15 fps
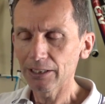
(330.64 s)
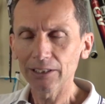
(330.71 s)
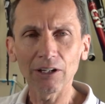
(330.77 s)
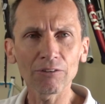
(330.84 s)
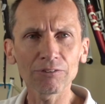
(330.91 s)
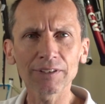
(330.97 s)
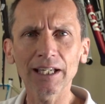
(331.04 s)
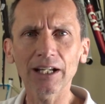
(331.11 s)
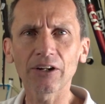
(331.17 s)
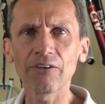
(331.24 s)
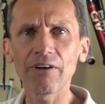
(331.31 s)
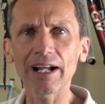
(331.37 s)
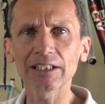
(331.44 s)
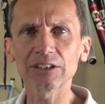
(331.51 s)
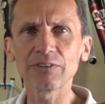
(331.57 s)
You often get
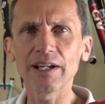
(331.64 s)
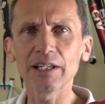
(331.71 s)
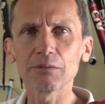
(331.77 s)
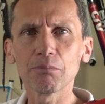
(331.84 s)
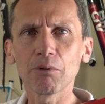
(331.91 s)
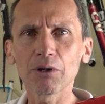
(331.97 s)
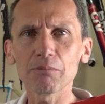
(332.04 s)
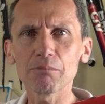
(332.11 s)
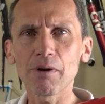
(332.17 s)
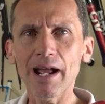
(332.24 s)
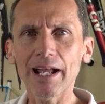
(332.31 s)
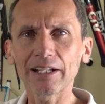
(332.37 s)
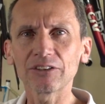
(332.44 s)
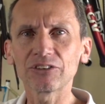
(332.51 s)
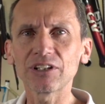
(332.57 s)
cracks around the bottom
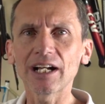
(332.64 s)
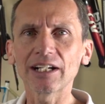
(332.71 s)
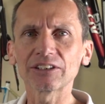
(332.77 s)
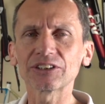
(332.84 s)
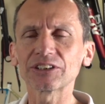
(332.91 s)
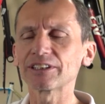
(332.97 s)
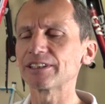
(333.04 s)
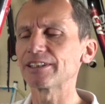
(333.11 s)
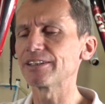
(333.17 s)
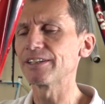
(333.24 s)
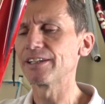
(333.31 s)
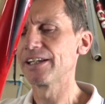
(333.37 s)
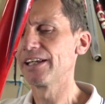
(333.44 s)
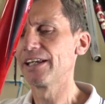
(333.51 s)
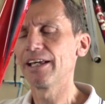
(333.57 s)
bracket junction,
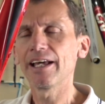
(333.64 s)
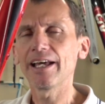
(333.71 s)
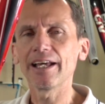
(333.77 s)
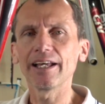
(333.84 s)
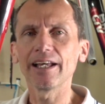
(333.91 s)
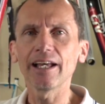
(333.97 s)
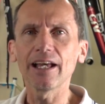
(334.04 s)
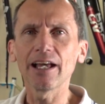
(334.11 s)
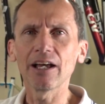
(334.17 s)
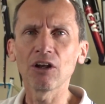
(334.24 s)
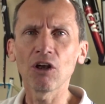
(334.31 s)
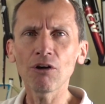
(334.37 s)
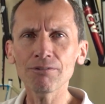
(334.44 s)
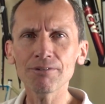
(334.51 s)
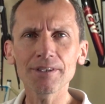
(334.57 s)
and
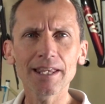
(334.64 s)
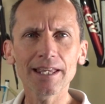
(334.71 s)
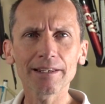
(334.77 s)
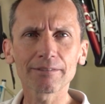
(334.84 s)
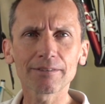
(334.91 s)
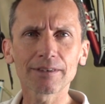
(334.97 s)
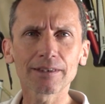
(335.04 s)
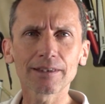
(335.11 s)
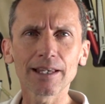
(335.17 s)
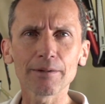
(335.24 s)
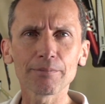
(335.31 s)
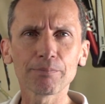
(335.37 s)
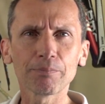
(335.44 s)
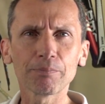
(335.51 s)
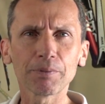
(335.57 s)
often they're
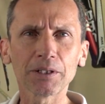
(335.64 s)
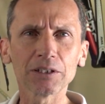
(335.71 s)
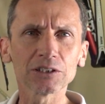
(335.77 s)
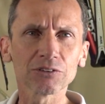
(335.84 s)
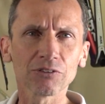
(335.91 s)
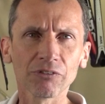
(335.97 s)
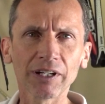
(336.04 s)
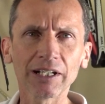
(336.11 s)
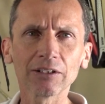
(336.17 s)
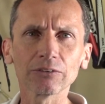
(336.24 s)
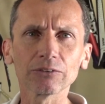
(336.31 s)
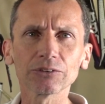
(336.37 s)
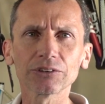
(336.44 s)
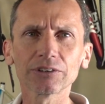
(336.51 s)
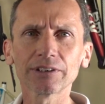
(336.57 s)
because of
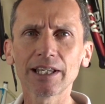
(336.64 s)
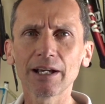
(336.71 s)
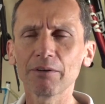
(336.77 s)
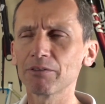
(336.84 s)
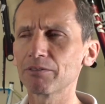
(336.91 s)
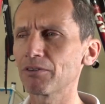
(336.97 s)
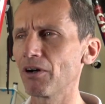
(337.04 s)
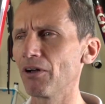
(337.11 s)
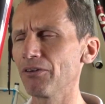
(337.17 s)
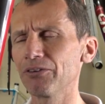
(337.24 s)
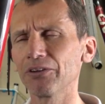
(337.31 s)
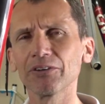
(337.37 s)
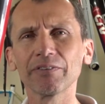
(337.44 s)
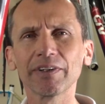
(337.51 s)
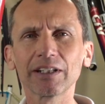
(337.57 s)
wrinkles. Now, we've gone
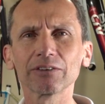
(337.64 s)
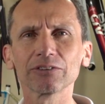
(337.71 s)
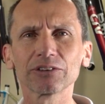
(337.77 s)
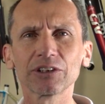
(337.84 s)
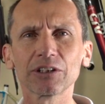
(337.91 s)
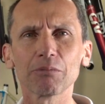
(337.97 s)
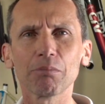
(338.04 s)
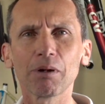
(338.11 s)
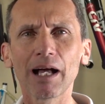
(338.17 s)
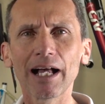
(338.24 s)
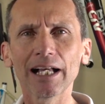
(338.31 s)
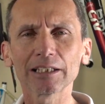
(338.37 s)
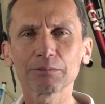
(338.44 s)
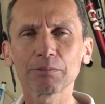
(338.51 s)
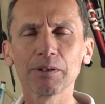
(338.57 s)
through wrinkles in the
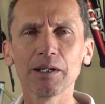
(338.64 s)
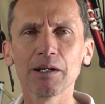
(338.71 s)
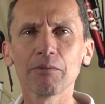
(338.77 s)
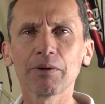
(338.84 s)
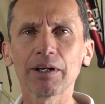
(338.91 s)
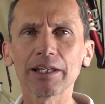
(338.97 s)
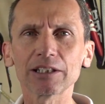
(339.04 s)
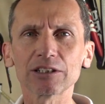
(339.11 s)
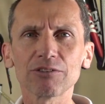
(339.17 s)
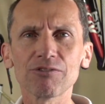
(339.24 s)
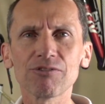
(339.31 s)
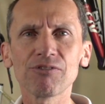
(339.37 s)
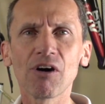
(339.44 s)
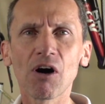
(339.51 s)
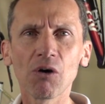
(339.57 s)
past, but where there's a
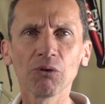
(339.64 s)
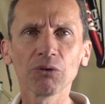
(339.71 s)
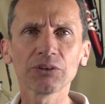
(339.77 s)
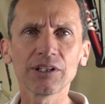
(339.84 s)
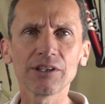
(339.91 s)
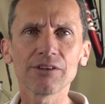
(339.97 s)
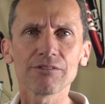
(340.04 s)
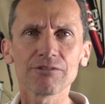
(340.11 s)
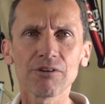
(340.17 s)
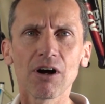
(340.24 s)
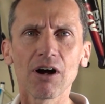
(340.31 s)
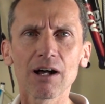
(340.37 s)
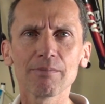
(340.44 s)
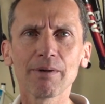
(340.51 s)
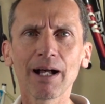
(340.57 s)
fold in the
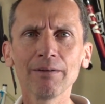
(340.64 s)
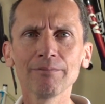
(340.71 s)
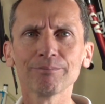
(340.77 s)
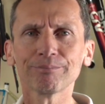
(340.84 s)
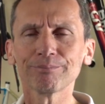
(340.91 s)
fibre,